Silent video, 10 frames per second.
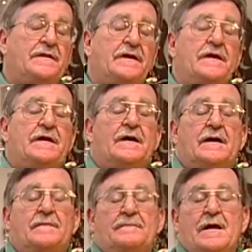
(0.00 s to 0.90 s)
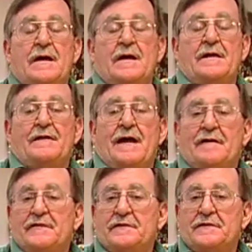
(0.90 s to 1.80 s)
The
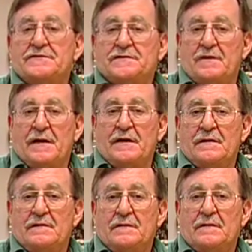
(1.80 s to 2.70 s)
heavier the string,